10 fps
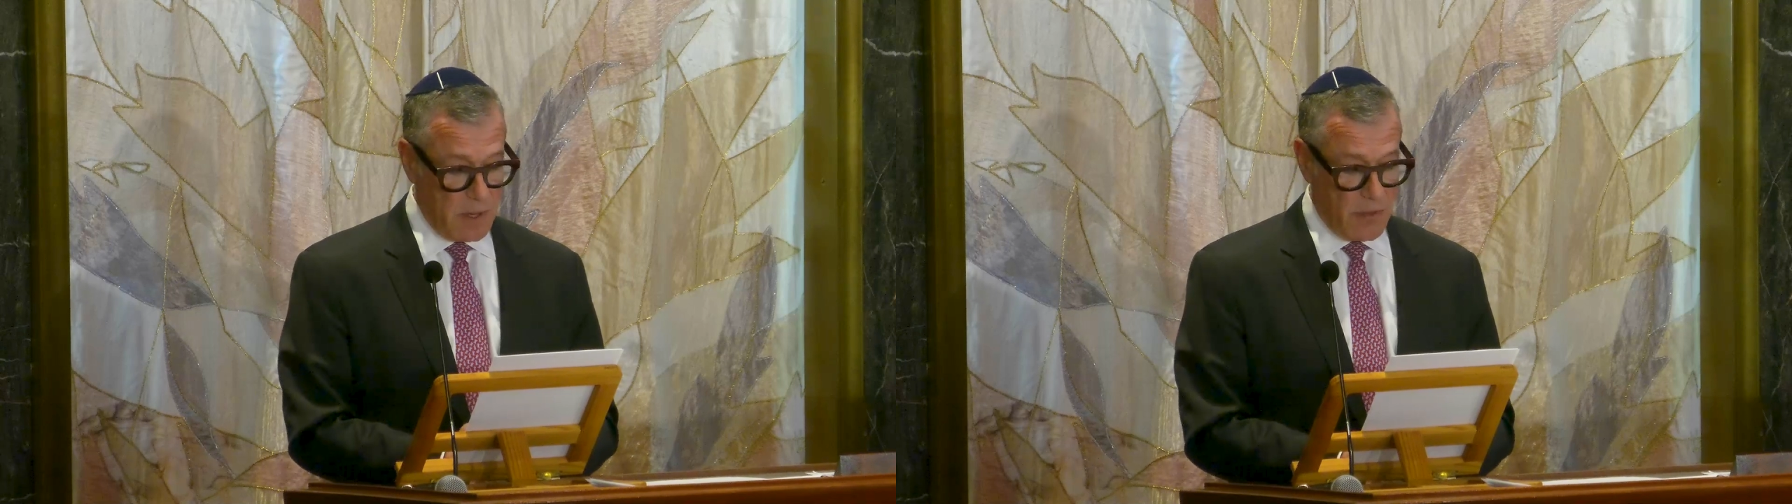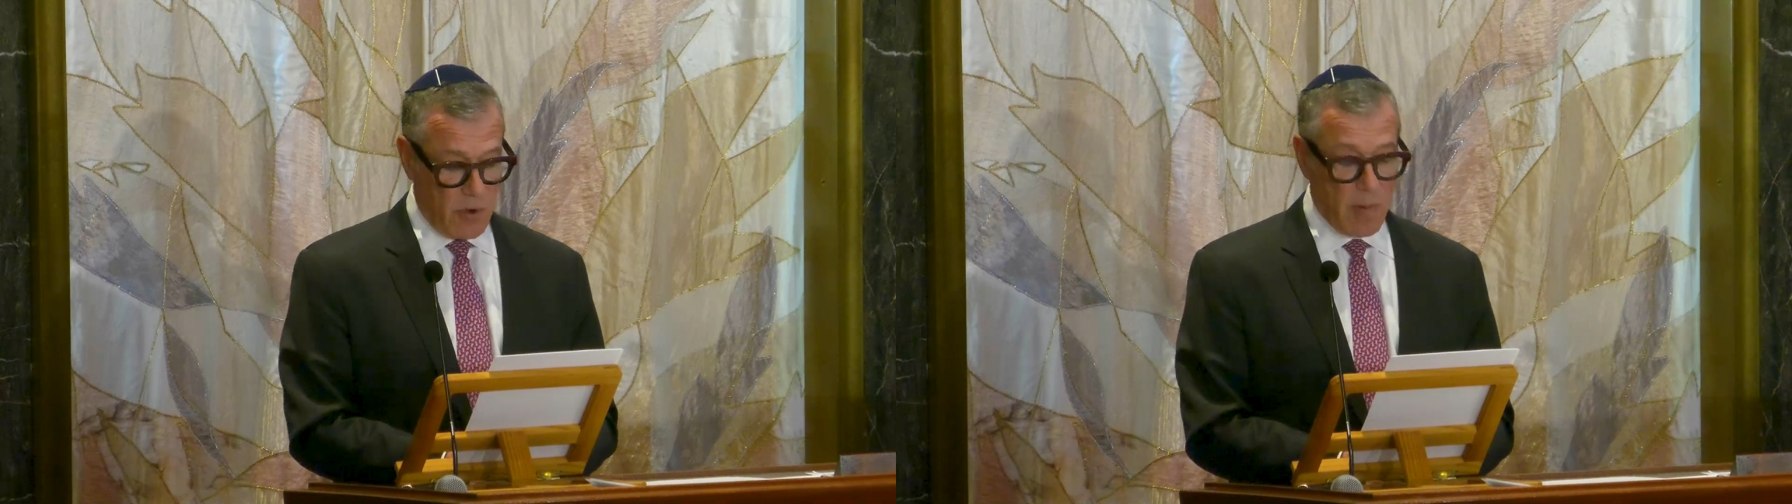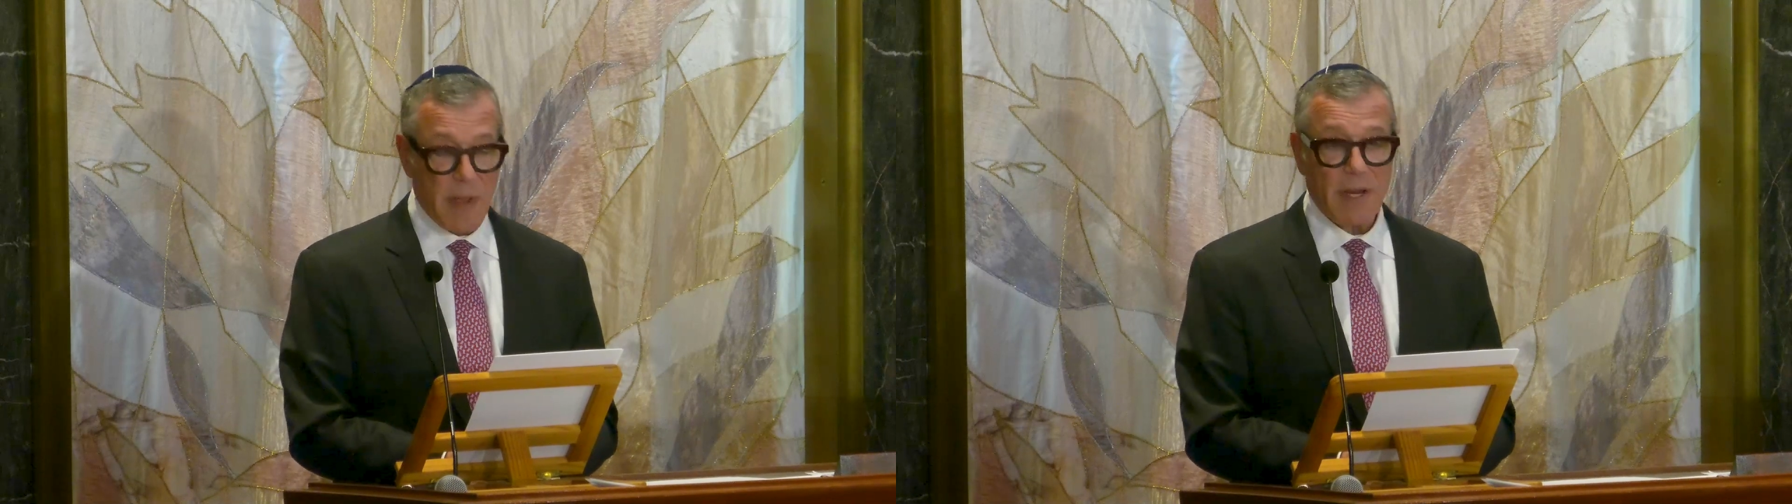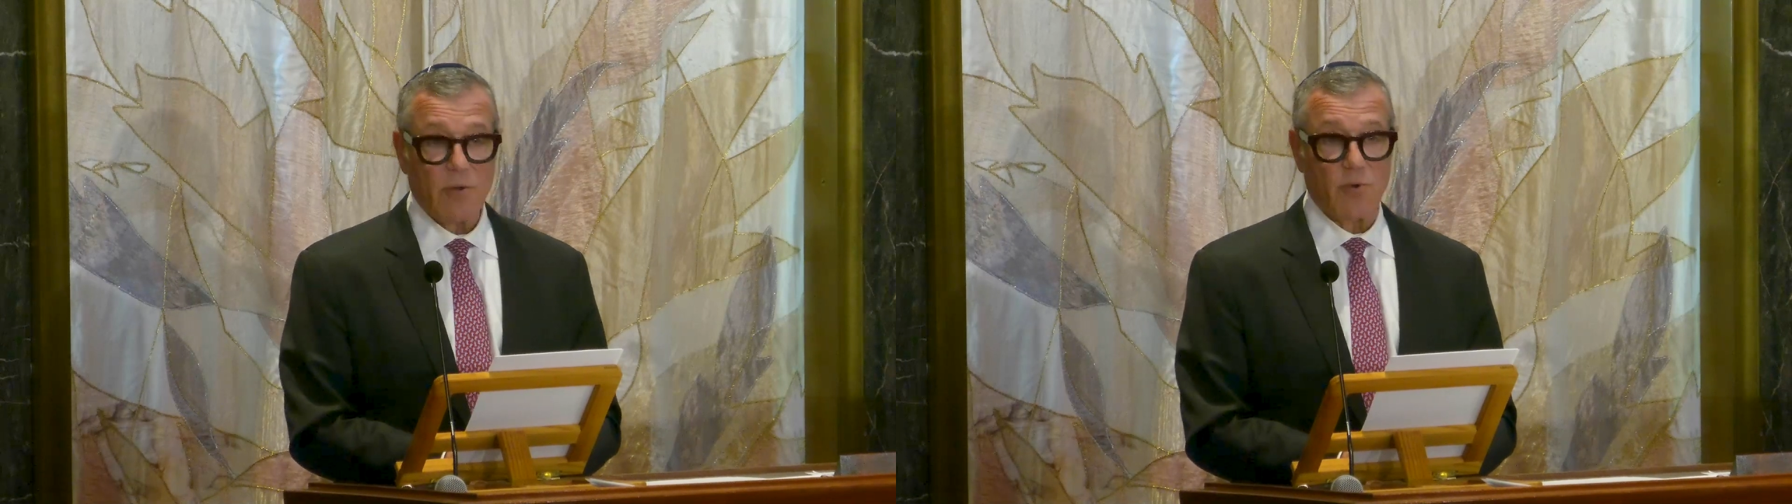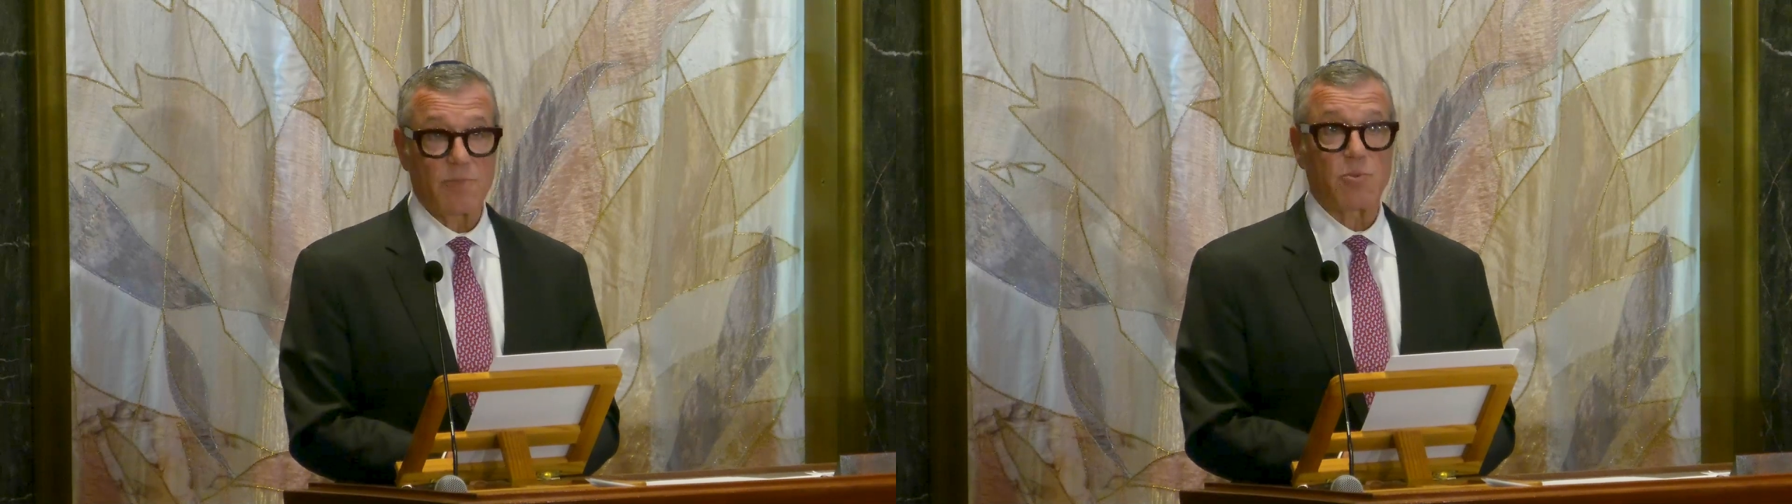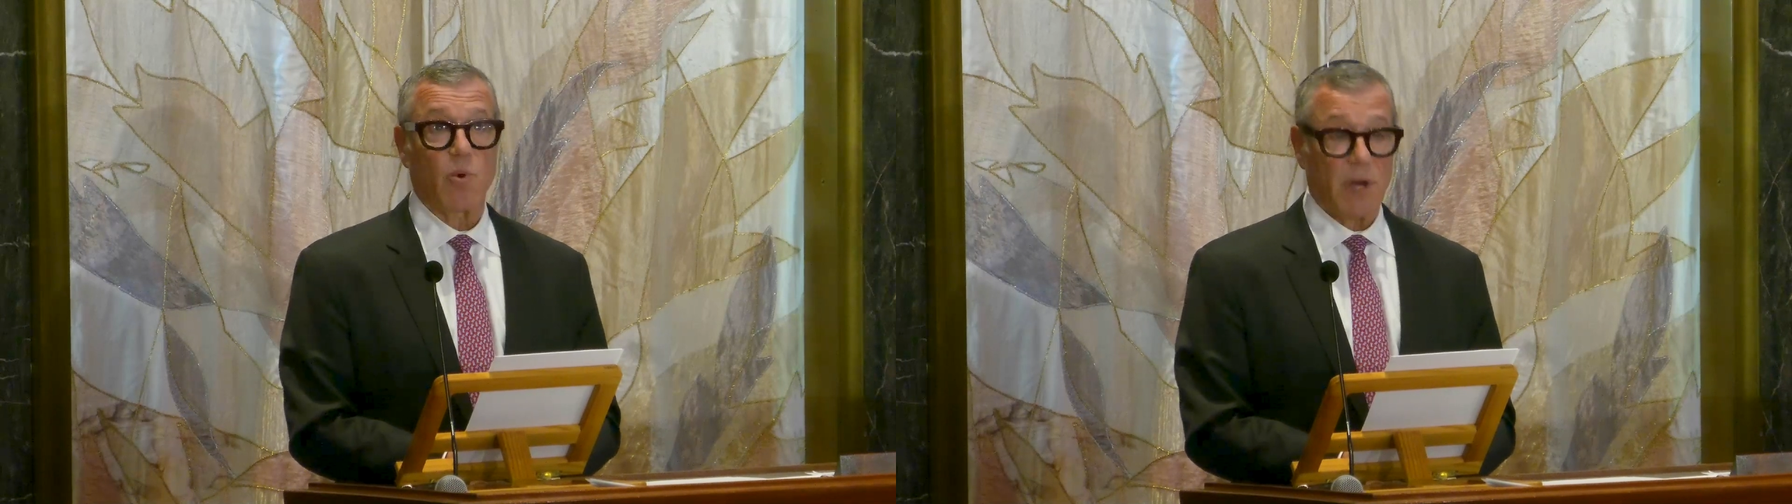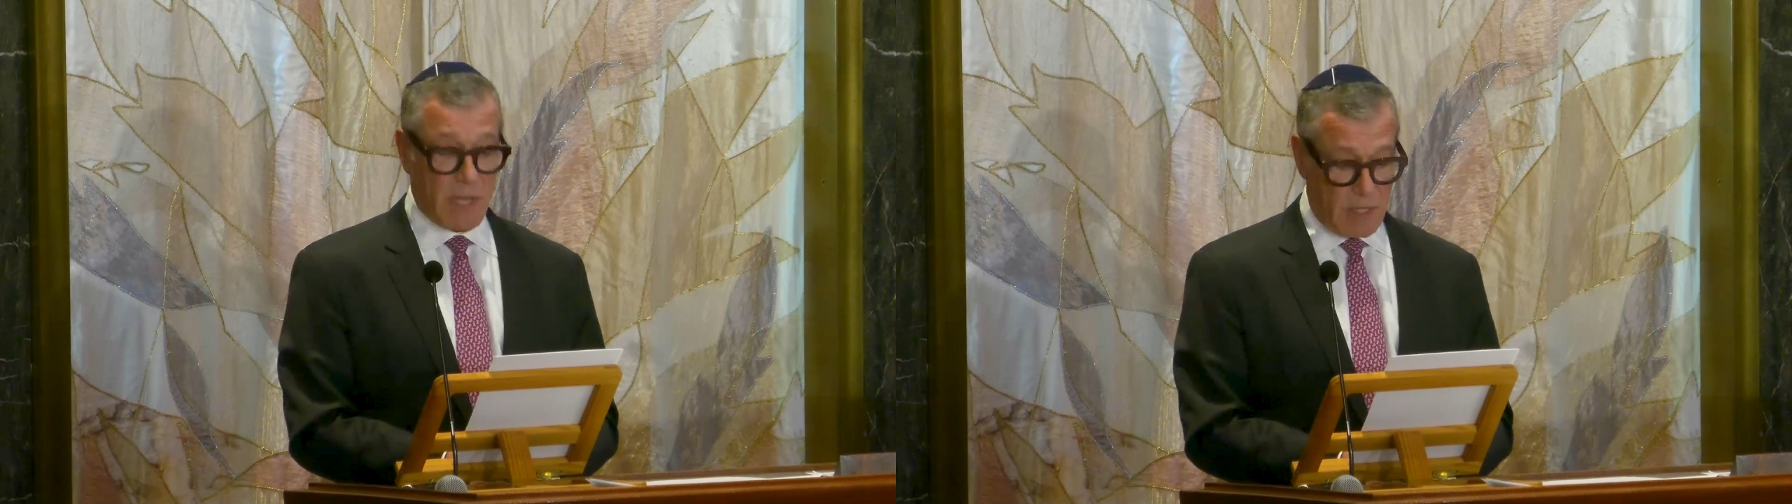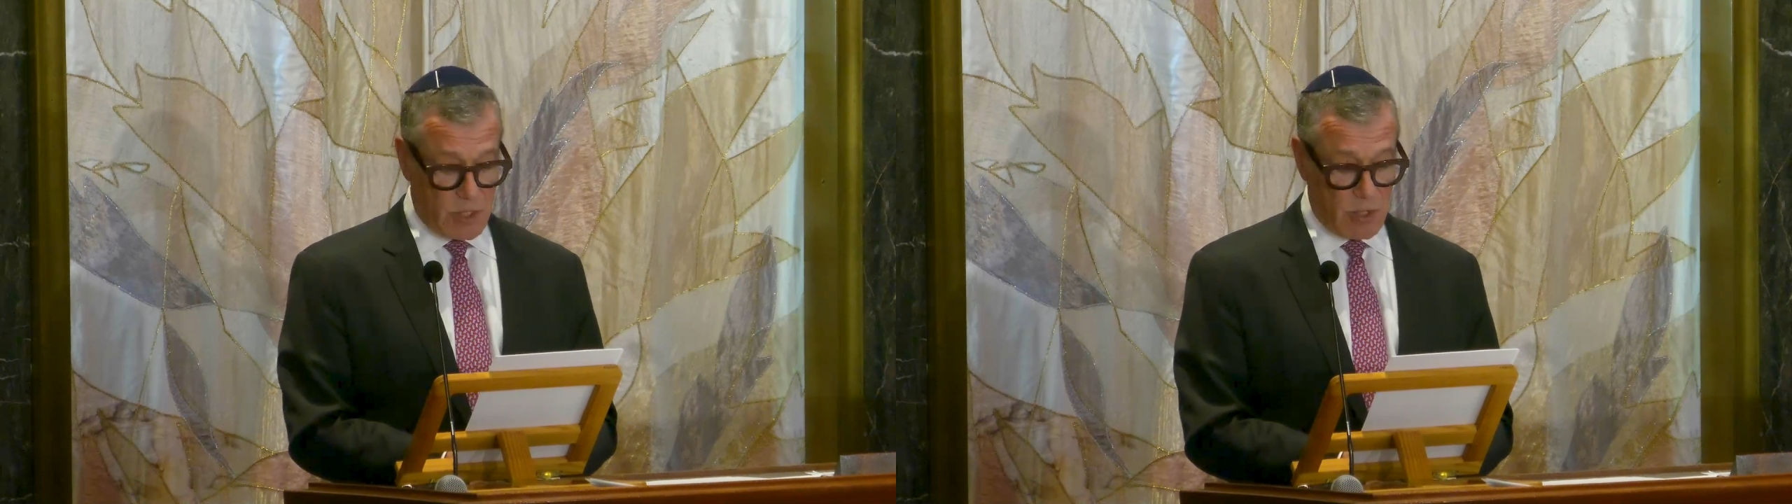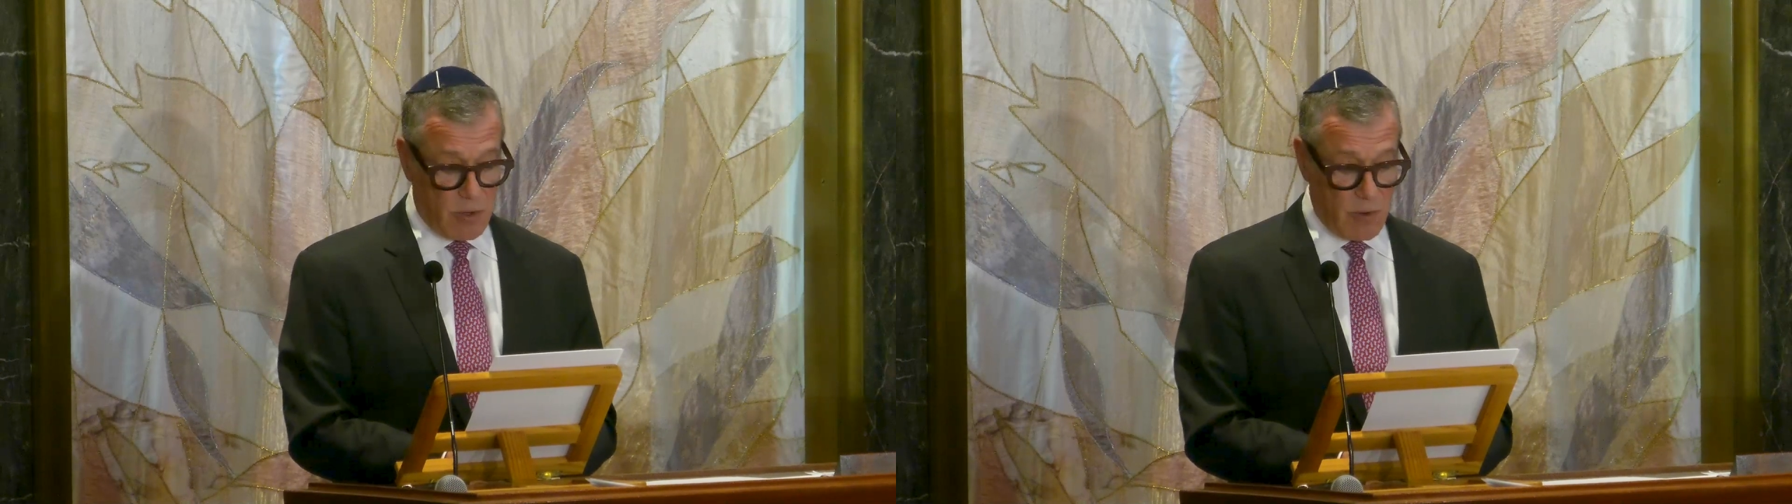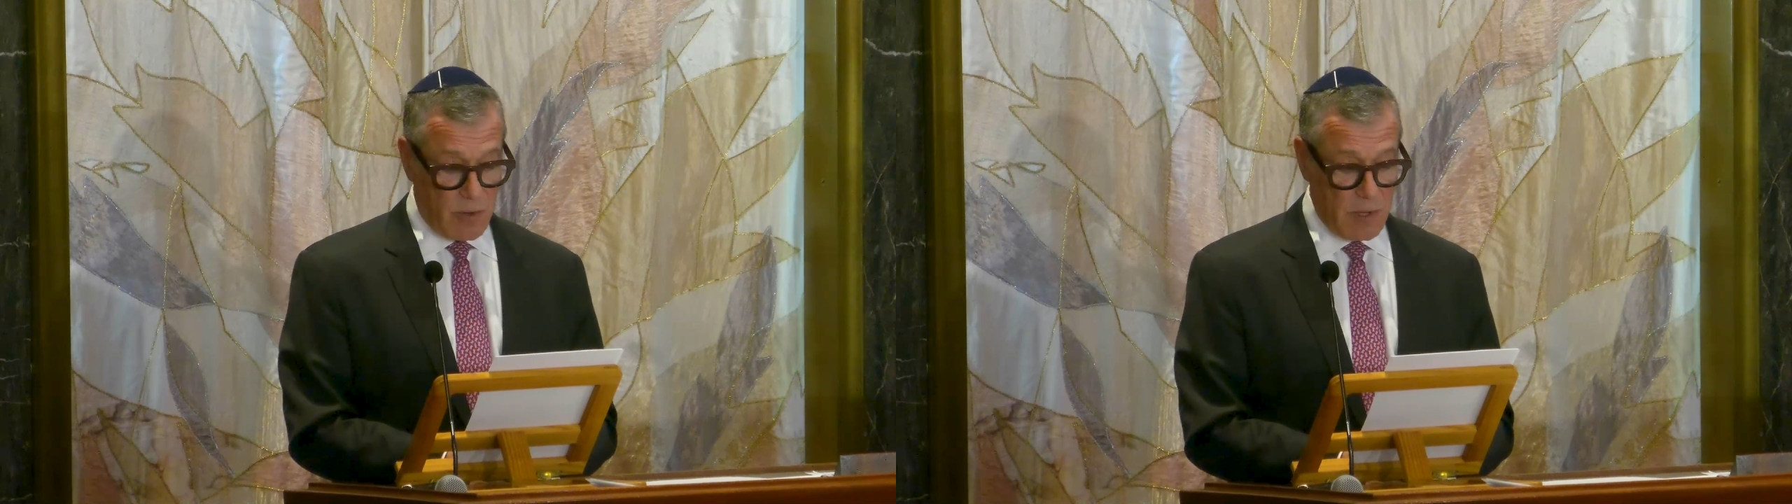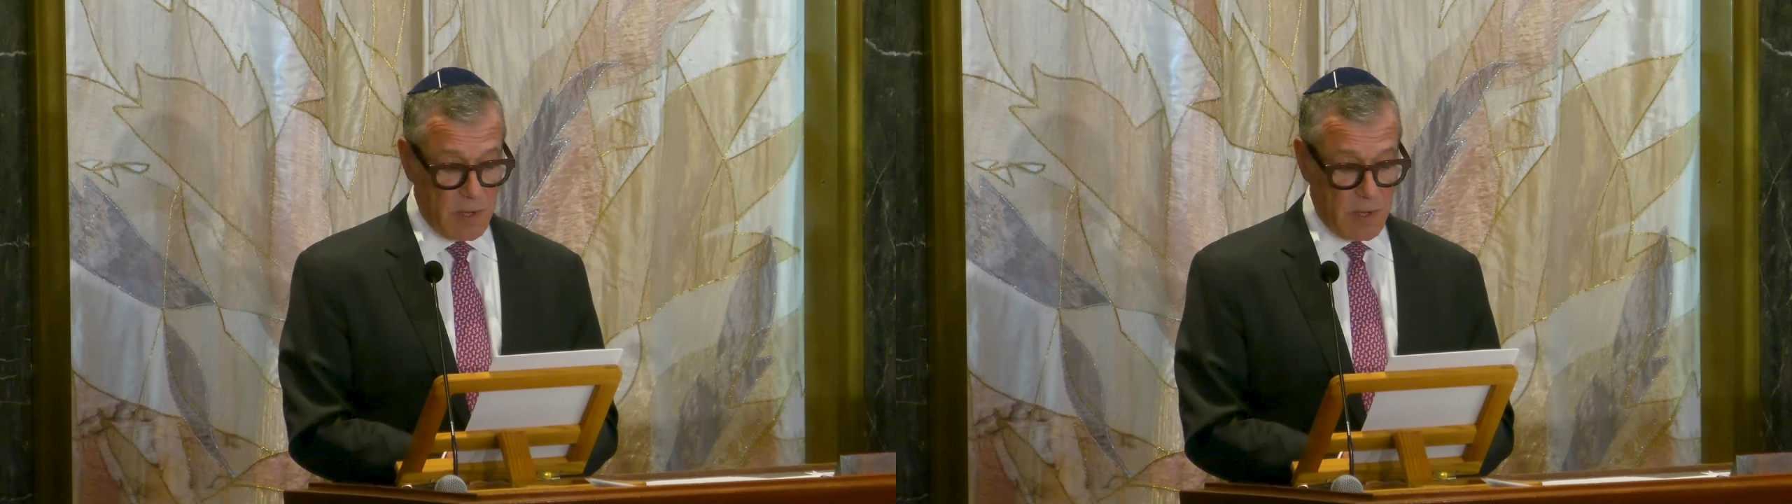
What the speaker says: There are many groups working to